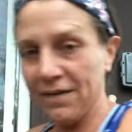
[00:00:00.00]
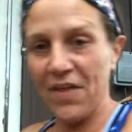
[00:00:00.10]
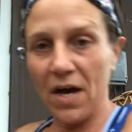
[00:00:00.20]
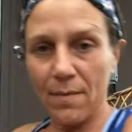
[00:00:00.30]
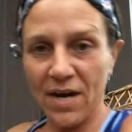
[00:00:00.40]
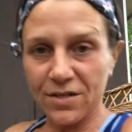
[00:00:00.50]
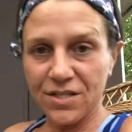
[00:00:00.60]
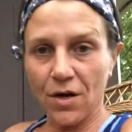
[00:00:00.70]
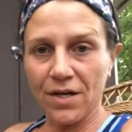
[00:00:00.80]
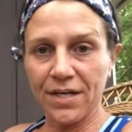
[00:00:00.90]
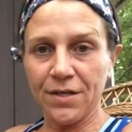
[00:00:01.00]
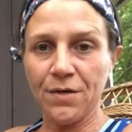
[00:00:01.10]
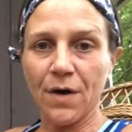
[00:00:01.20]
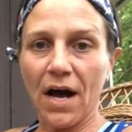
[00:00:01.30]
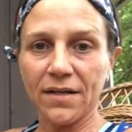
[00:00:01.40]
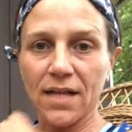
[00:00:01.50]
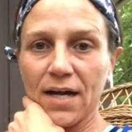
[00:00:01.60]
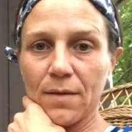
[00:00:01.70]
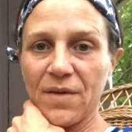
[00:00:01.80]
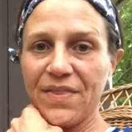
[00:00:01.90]
thought about starting a new
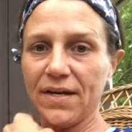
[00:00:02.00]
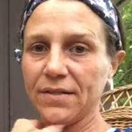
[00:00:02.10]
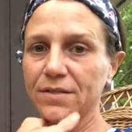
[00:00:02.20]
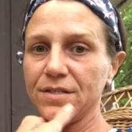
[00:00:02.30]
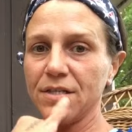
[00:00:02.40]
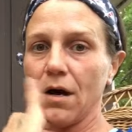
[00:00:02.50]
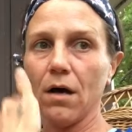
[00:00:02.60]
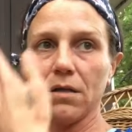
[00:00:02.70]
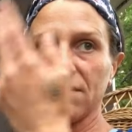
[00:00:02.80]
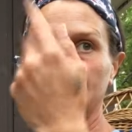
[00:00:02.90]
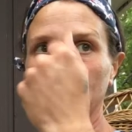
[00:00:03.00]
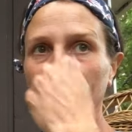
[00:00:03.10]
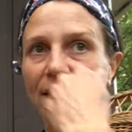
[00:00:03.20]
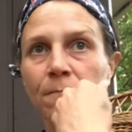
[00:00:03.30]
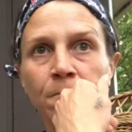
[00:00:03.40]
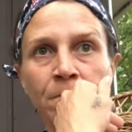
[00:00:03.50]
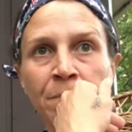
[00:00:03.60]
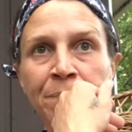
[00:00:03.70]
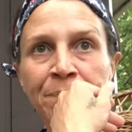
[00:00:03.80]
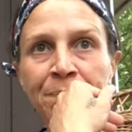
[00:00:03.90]
iCloud, but then I lose all of my
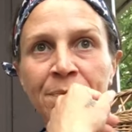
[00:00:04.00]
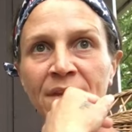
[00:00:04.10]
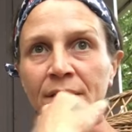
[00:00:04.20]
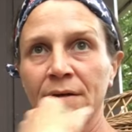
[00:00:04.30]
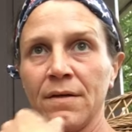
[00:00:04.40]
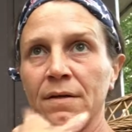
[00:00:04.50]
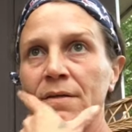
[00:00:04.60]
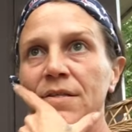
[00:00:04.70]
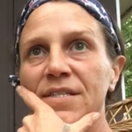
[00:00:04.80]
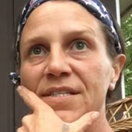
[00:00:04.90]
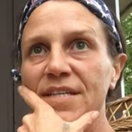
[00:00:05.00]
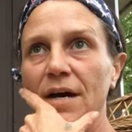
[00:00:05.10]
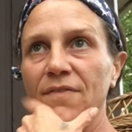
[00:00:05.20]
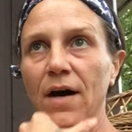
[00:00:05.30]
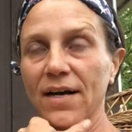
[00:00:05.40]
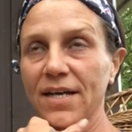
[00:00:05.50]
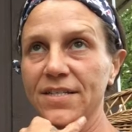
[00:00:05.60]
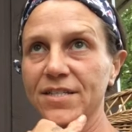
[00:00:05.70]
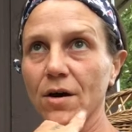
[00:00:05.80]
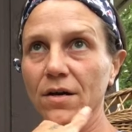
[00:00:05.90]
stuff. I could
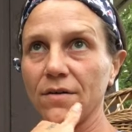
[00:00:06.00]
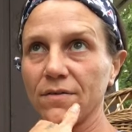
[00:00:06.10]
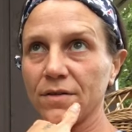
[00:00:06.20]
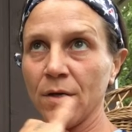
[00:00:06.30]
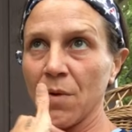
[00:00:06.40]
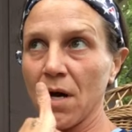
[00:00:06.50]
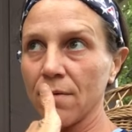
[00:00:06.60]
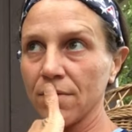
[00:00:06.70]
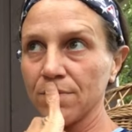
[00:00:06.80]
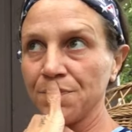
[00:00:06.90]
start over, no problem.